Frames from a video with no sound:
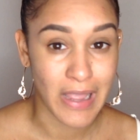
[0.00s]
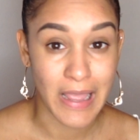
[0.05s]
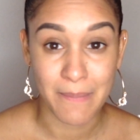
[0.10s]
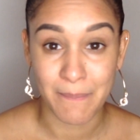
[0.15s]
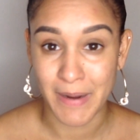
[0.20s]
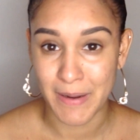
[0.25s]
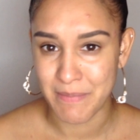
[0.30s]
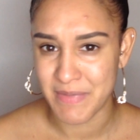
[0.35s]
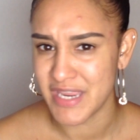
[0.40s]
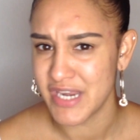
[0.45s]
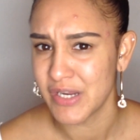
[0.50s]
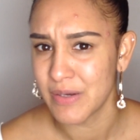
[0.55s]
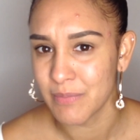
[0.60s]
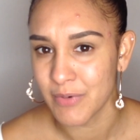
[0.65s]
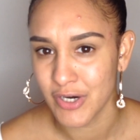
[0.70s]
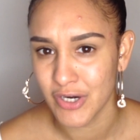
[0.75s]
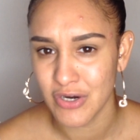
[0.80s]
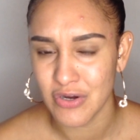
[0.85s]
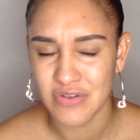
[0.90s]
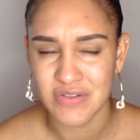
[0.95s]
and my medium
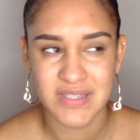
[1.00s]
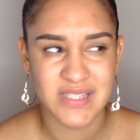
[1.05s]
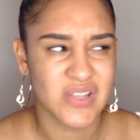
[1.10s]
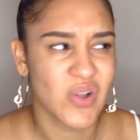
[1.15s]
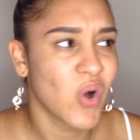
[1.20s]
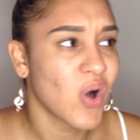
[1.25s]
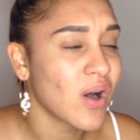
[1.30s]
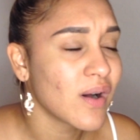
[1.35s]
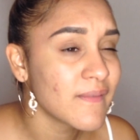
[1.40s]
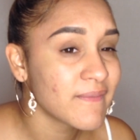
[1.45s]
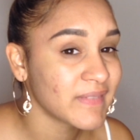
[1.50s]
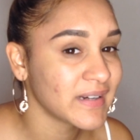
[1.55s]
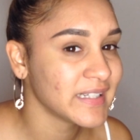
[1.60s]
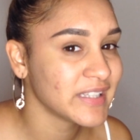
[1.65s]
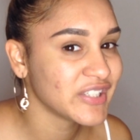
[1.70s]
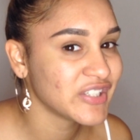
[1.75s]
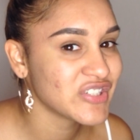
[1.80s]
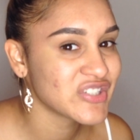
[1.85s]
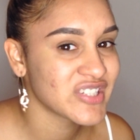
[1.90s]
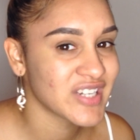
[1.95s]
girls to all
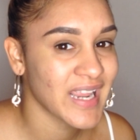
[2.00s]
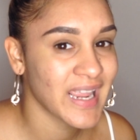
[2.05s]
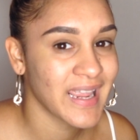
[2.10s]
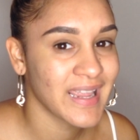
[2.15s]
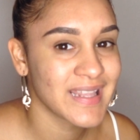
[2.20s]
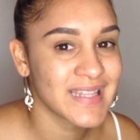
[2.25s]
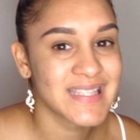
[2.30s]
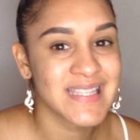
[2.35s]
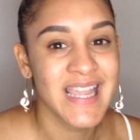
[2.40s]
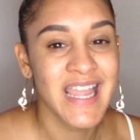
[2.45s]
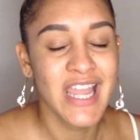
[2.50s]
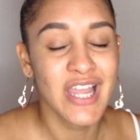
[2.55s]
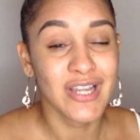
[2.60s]
find their shades.